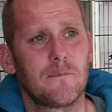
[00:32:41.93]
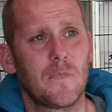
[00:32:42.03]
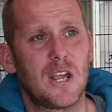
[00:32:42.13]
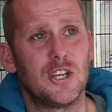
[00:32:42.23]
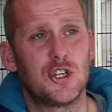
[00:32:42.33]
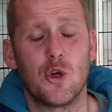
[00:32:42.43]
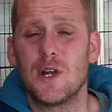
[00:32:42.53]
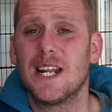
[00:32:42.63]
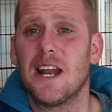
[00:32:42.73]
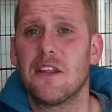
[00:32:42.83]
you do
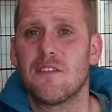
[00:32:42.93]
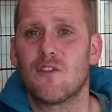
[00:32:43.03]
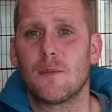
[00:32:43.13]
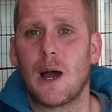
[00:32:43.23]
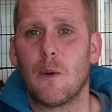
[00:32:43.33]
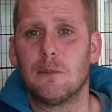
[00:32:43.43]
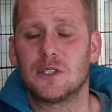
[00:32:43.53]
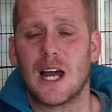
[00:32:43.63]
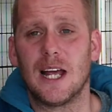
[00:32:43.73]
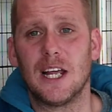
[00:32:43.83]
need anything from our
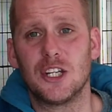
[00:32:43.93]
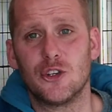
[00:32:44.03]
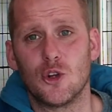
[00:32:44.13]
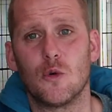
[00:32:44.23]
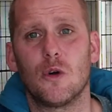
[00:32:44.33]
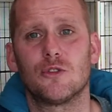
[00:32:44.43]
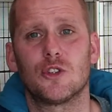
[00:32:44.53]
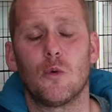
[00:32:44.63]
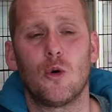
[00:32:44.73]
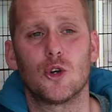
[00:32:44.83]
website and you do want
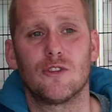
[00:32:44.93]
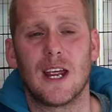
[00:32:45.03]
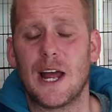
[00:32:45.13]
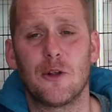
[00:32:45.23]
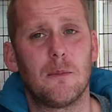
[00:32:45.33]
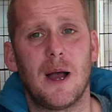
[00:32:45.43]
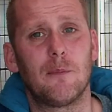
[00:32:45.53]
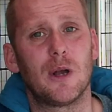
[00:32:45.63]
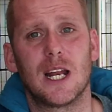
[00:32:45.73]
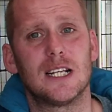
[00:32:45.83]
to order it, I don't mind
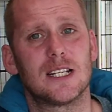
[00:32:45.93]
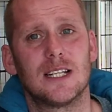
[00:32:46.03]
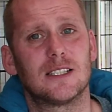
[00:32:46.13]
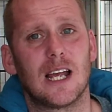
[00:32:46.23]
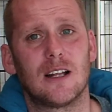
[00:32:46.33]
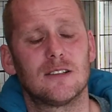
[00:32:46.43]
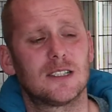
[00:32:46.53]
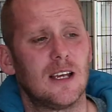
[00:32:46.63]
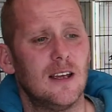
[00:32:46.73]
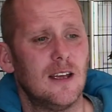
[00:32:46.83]
bringing it to these sales
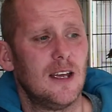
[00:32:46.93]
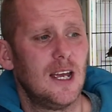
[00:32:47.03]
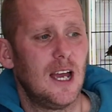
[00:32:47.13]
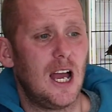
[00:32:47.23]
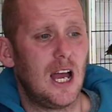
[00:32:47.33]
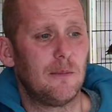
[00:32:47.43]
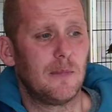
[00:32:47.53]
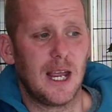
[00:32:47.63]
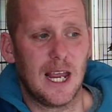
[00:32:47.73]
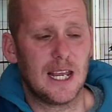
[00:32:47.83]
um,
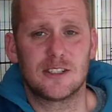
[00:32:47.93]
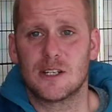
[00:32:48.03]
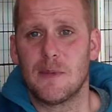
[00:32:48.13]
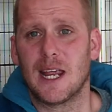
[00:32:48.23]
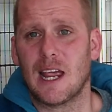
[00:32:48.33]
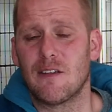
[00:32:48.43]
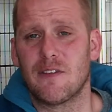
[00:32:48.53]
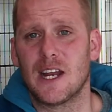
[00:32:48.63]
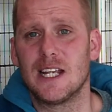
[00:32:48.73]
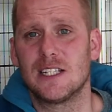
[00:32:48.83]
it is to make
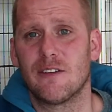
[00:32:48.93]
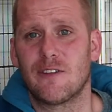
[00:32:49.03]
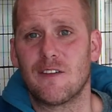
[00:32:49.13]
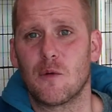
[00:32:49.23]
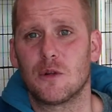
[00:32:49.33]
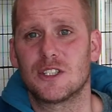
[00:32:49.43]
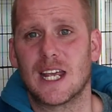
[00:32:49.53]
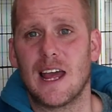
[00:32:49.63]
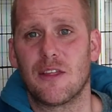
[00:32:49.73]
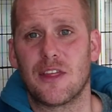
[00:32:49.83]
everything easier for everyone to
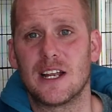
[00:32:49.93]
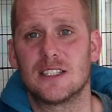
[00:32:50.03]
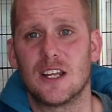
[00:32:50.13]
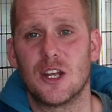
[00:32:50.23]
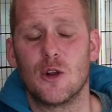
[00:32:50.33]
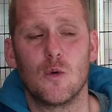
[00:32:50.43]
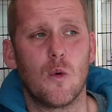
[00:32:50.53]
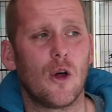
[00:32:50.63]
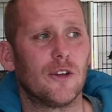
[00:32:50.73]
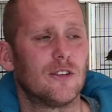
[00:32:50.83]
get things that they do
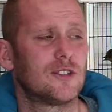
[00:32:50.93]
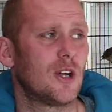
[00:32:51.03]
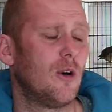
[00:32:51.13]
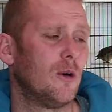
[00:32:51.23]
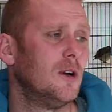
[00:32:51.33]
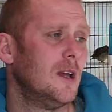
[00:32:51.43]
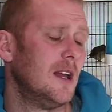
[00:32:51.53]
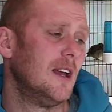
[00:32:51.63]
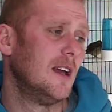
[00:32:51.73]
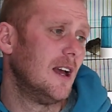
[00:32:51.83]
want. So,
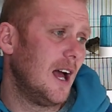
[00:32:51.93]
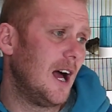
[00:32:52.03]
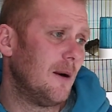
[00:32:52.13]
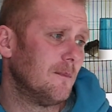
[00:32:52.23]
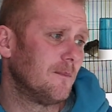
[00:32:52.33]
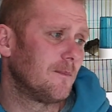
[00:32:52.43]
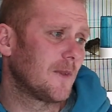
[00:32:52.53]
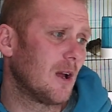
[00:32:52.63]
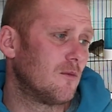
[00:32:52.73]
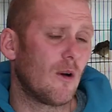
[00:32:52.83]
um,
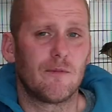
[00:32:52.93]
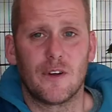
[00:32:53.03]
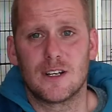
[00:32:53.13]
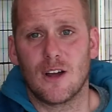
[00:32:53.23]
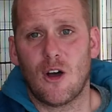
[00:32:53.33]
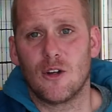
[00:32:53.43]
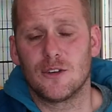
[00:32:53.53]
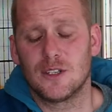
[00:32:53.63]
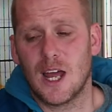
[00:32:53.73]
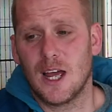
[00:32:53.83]
Romford
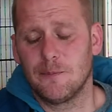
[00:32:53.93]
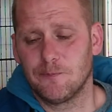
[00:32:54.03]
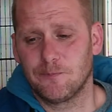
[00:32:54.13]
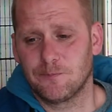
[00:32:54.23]
on um,